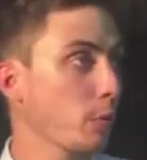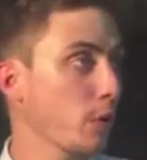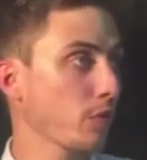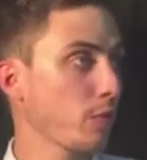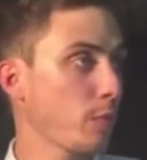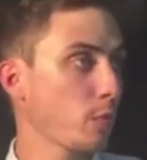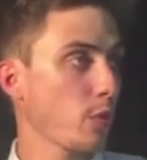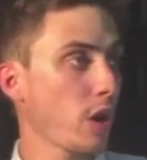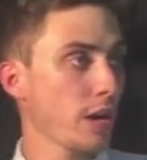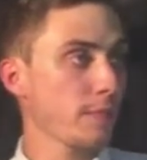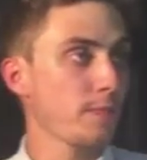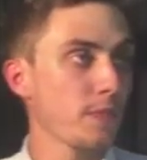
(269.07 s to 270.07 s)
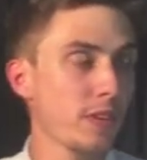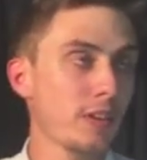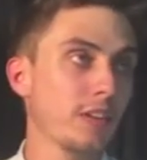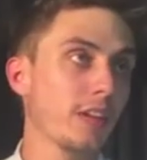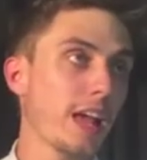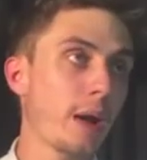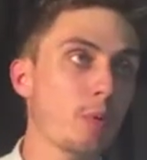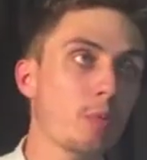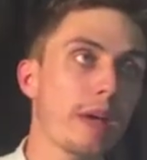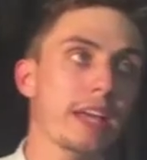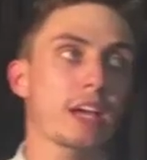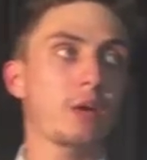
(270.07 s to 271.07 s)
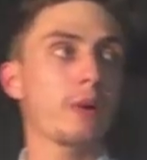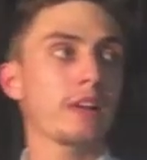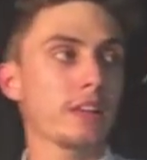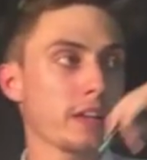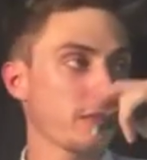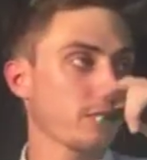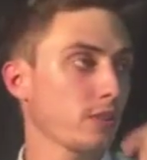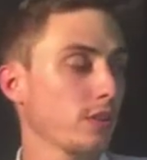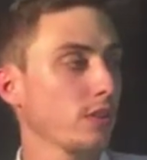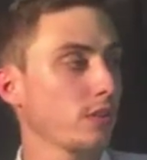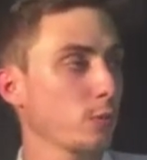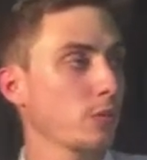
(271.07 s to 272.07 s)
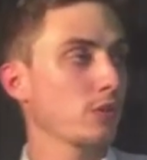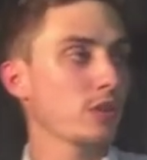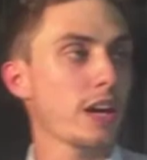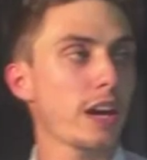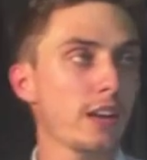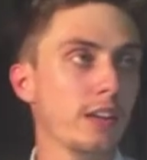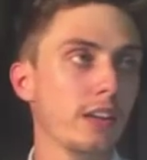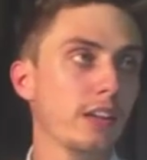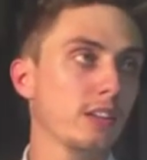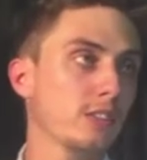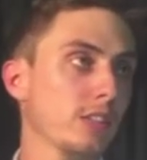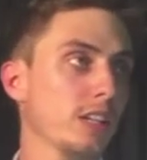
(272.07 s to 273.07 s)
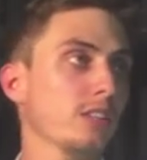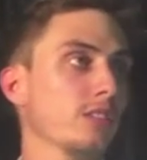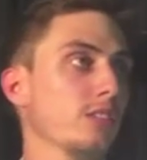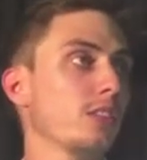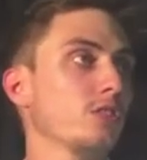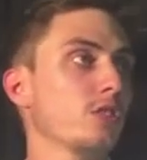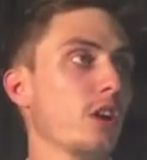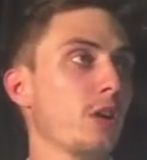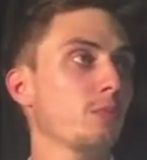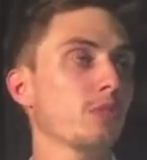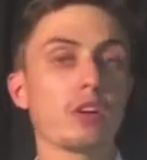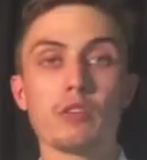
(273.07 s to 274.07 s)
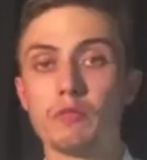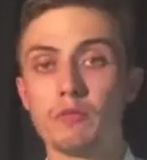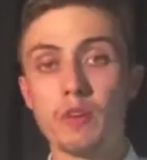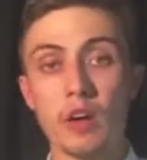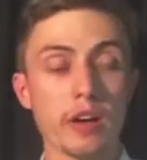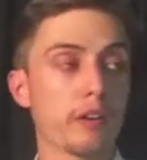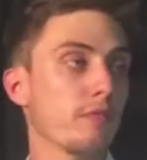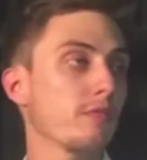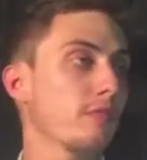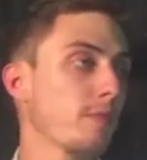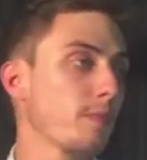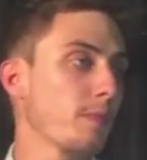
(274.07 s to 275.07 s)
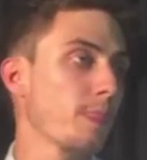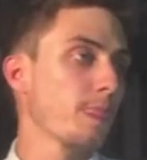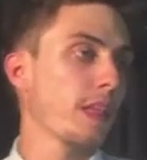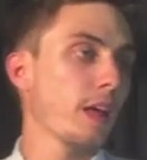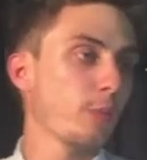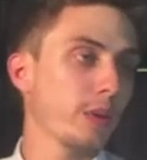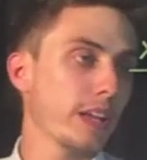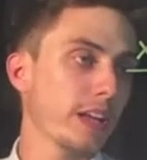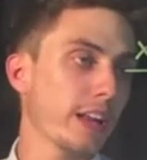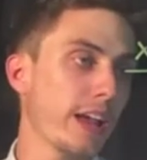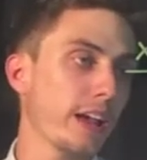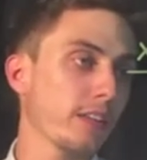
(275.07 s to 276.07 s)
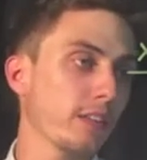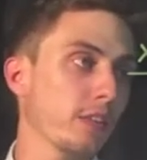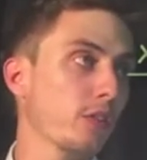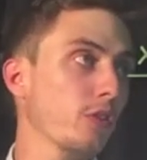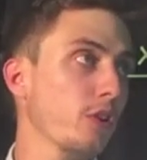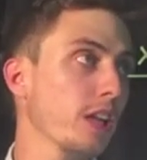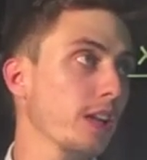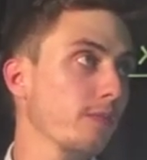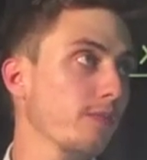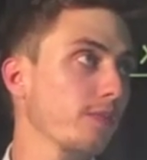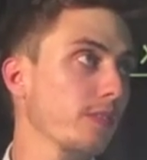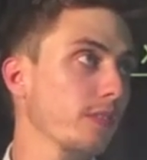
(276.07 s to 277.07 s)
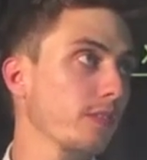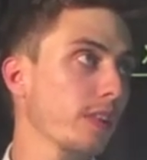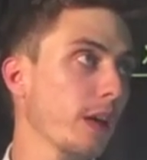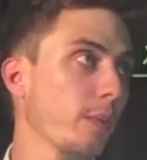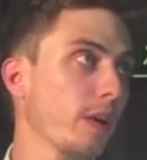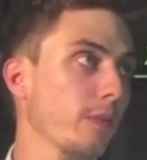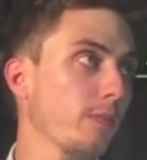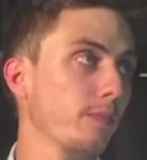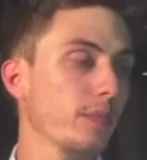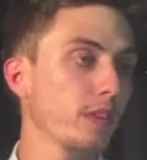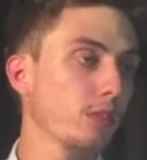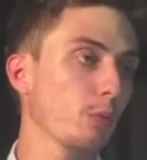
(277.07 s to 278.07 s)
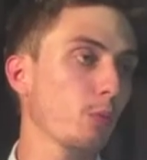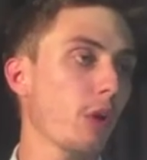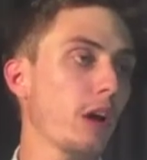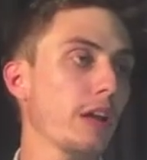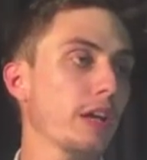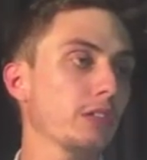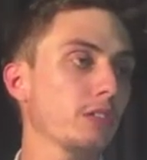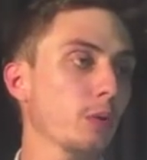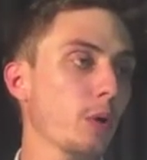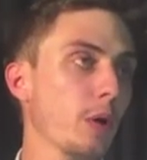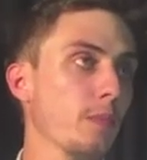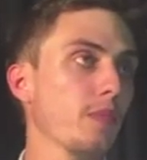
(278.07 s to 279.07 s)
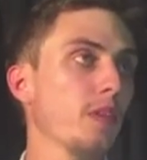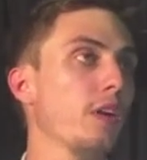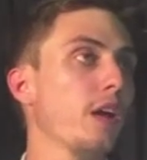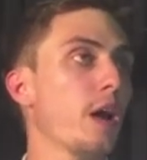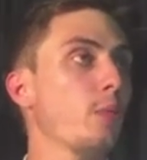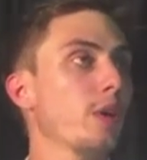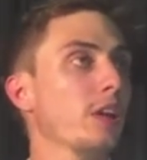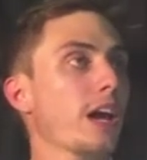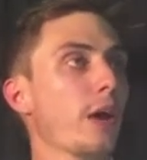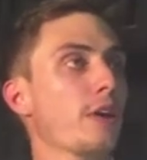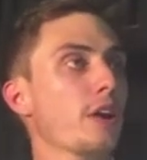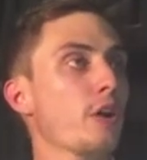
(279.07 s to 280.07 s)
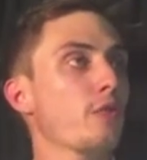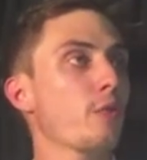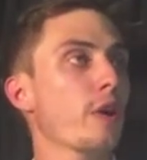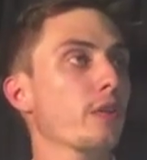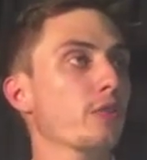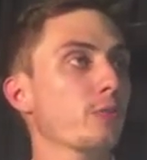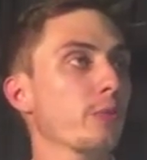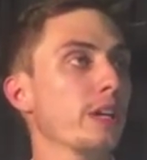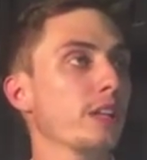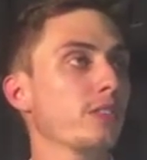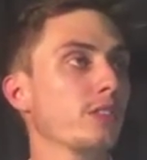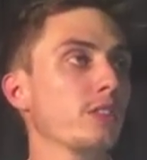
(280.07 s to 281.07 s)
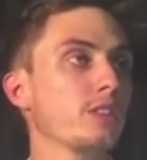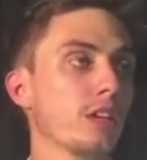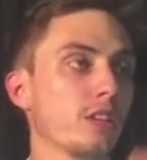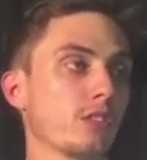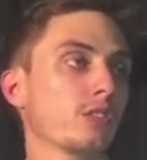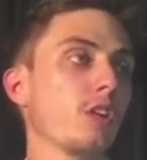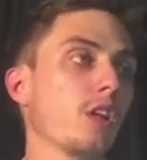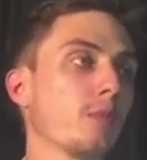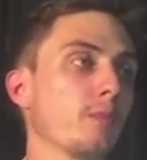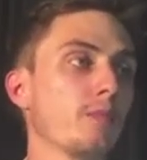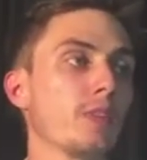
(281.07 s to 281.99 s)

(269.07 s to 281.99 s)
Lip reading: We work from the right and we make our way left. So we start 6 times 5 and we get 30 for that one. So we write our 0 and we carry over our 3 to the tens column.